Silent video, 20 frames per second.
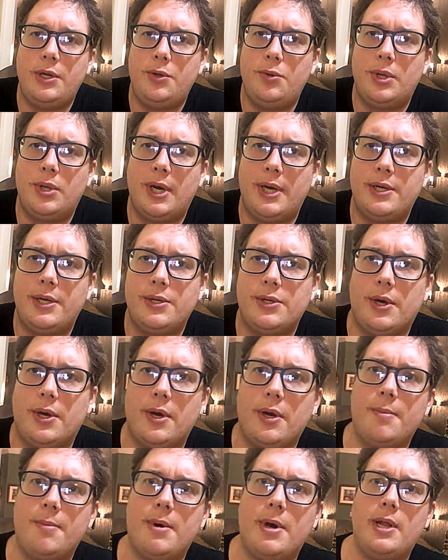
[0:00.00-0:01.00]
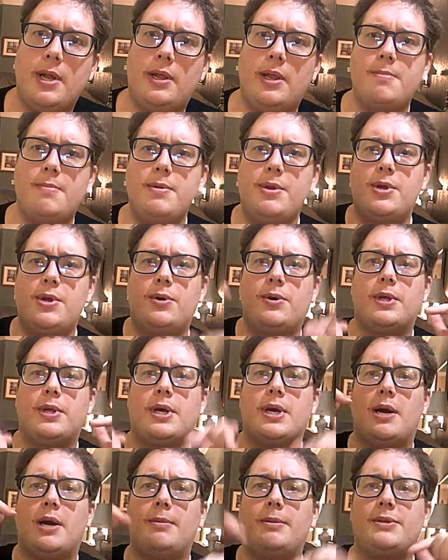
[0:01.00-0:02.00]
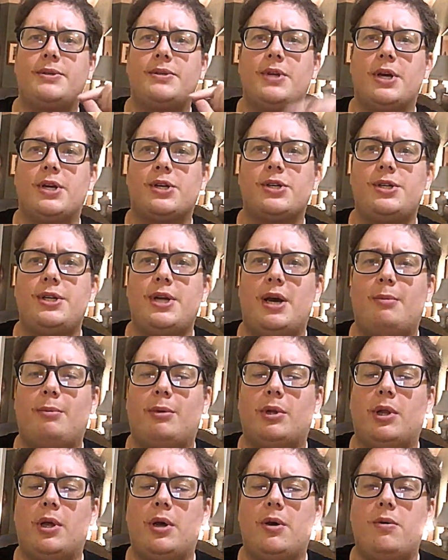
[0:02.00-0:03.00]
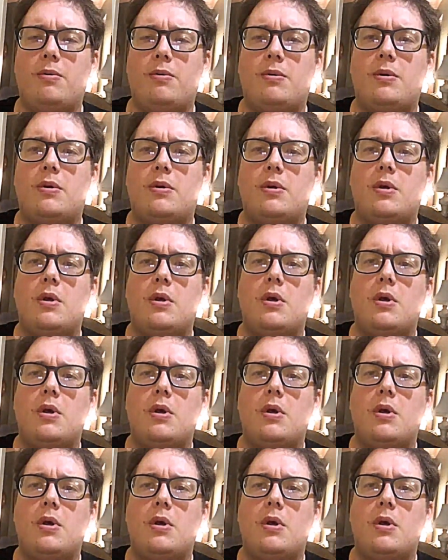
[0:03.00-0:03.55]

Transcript: and you'd like to talk about it, let me know in the comments section down below.